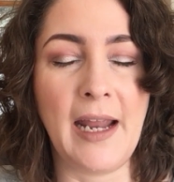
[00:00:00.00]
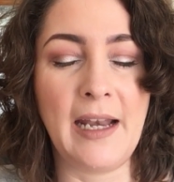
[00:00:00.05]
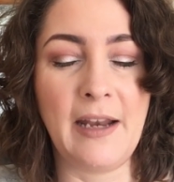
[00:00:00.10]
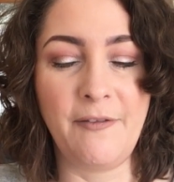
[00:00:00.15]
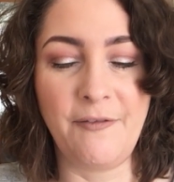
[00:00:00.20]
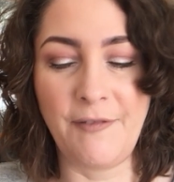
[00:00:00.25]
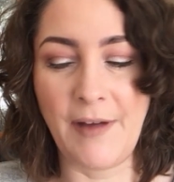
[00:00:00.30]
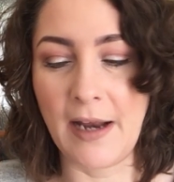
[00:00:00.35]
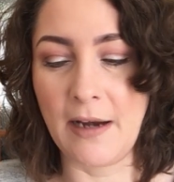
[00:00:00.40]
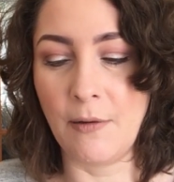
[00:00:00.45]
And in
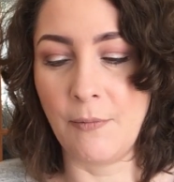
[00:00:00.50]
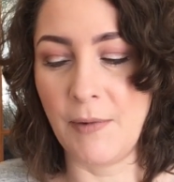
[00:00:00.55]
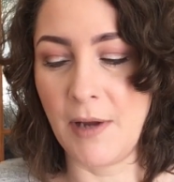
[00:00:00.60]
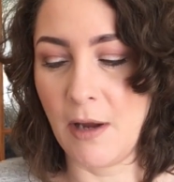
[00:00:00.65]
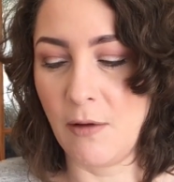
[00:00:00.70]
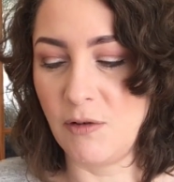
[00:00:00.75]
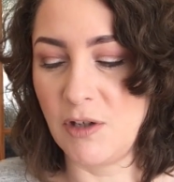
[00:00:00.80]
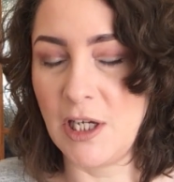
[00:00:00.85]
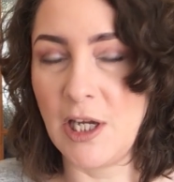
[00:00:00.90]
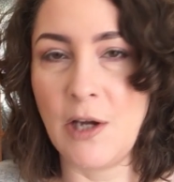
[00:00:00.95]
fact, I'm
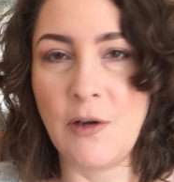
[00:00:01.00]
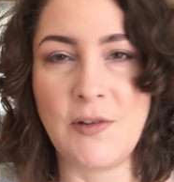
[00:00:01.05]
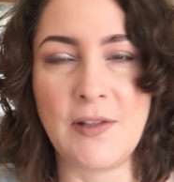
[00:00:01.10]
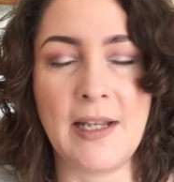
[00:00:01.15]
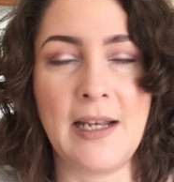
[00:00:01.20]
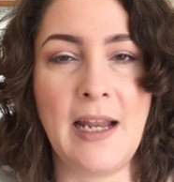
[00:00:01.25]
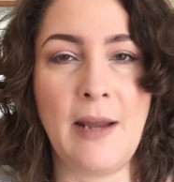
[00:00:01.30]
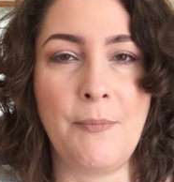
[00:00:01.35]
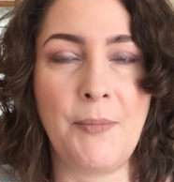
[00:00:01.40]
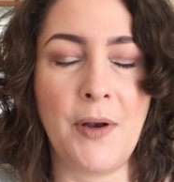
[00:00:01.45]
going to use the
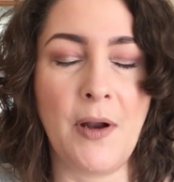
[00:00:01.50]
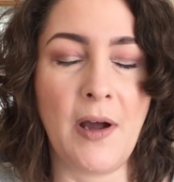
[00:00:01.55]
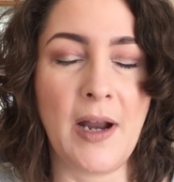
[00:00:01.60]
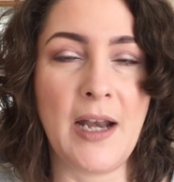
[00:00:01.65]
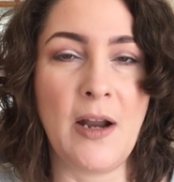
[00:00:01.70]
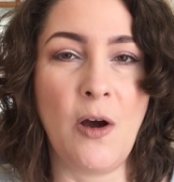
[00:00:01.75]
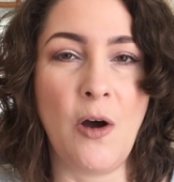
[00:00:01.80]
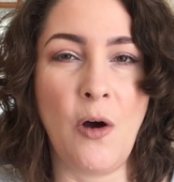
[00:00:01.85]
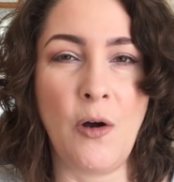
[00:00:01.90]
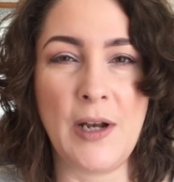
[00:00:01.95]
lip
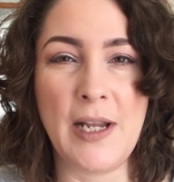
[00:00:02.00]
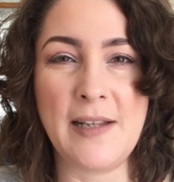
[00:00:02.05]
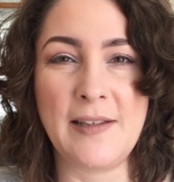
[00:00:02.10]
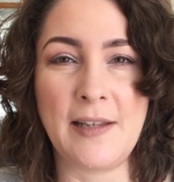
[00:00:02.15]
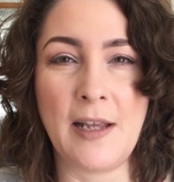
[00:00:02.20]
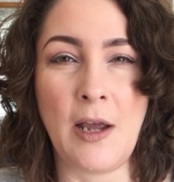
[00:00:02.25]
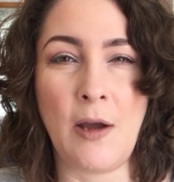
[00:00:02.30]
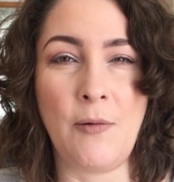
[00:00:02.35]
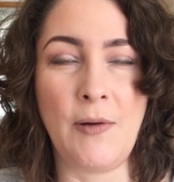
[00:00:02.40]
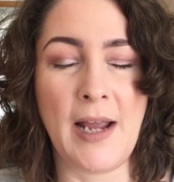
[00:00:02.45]
liner on its
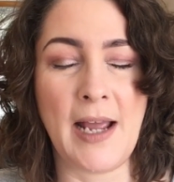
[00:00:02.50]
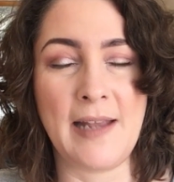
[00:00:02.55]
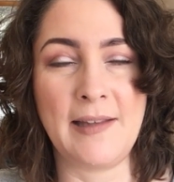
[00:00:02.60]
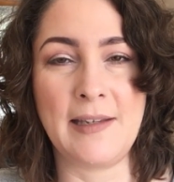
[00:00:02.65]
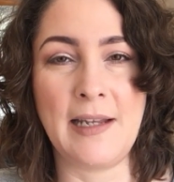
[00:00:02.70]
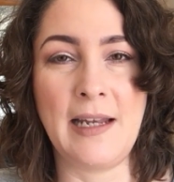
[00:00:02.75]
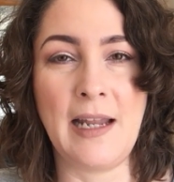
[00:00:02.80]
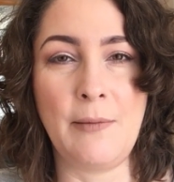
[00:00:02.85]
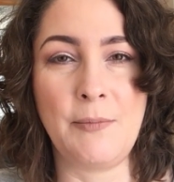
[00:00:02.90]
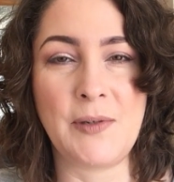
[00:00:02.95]
own as
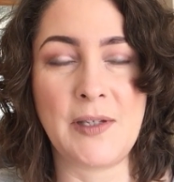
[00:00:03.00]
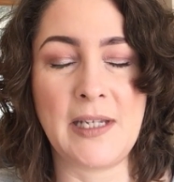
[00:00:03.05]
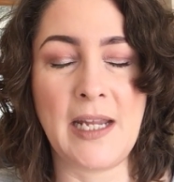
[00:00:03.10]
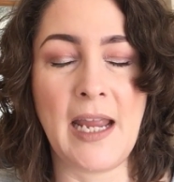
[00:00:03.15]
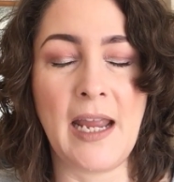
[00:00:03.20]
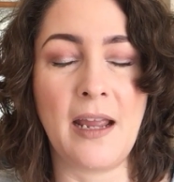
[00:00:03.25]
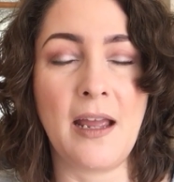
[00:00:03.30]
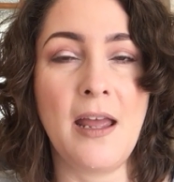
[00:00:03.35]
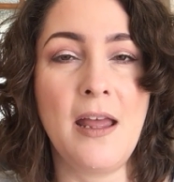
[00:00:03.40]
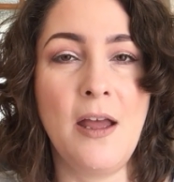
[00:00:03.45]
a
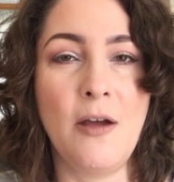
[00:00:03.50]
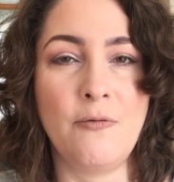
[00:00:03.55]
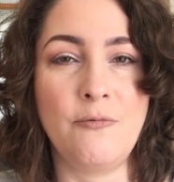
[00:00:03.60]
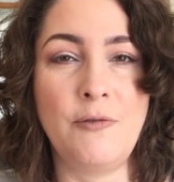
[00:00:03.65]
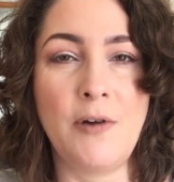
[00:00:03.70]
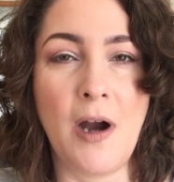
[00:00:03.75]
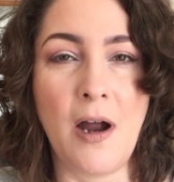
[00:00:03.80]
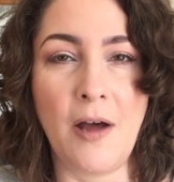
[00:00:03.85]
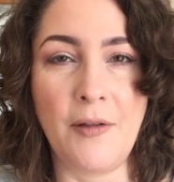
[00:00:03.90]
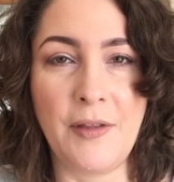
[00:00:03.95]
lipstick
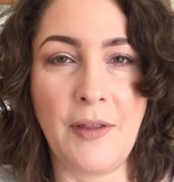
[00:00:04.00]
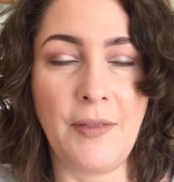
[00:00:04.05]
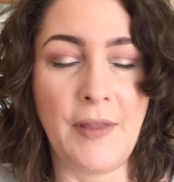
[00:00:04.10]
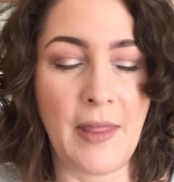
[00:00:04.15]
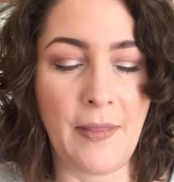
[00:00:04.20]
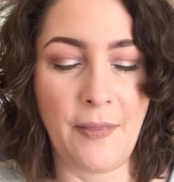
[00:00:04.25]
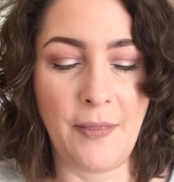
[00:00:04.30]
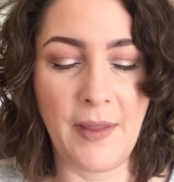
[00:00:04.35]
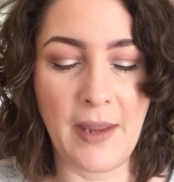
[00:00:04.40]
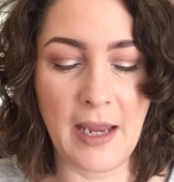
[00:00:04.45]
rather
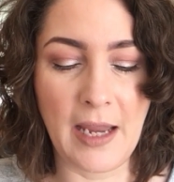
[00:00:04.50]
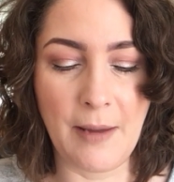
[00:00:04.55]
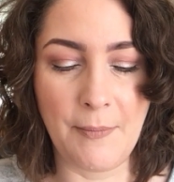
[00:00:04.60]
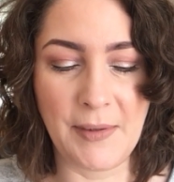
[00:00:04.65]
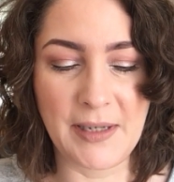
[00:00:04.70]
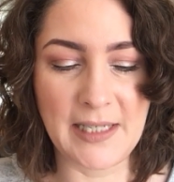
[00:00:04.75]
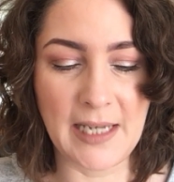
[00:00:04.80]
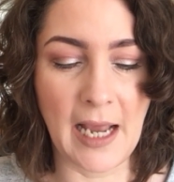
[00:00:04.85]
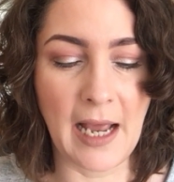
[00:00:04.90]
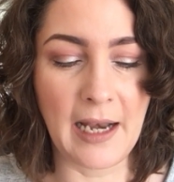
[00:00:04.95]
than the
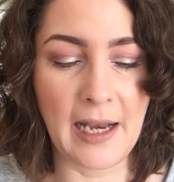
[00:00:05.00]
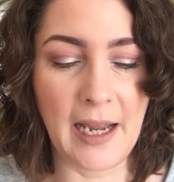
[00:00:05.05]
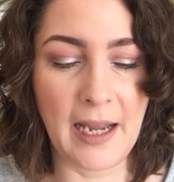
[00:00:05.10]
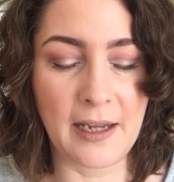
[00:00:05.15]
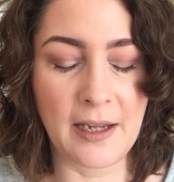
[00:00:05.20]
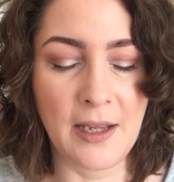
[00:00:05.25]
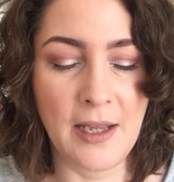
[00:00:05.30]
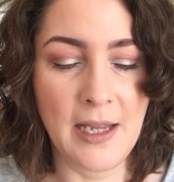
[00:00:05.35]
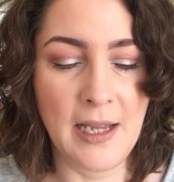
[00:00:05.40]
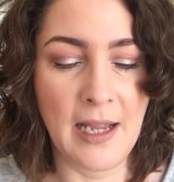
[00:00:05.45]

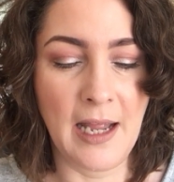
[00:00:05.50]
metallic.